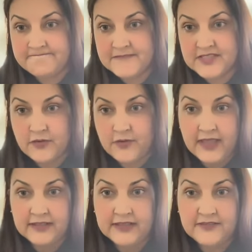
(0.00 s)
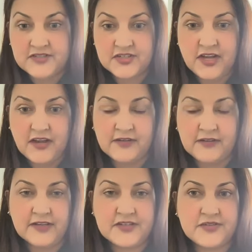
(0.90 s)
So at Live Chicago
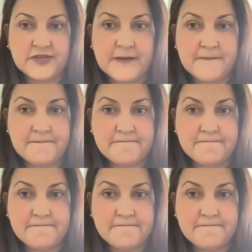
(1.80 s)
Luxury.